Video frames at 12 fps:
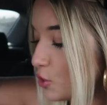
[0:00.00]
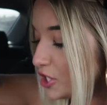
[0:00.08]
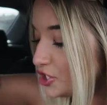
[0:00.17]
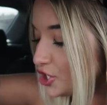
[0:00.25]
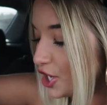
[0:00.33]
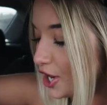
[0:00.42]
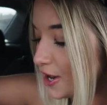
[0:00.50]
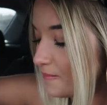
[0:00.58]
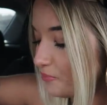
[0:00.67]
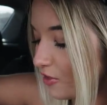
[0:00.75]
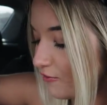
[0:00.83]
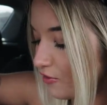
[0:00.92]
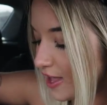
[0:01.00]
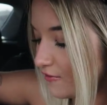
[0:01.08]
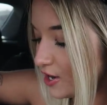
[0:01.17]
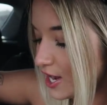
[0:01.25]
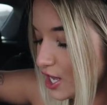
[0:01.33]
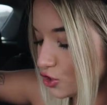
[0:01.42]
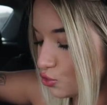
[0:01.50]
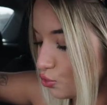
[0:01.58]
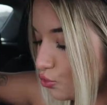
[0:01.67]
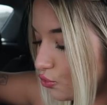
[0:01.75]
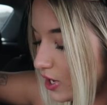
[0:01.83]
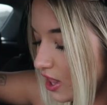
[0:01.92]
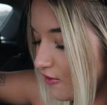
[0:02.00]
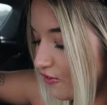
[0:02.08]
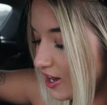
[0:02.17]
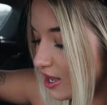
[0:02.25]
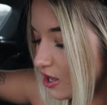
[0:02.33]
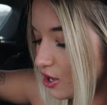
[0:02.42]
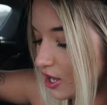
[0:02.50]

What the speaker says: for sure. Flavor is really freaking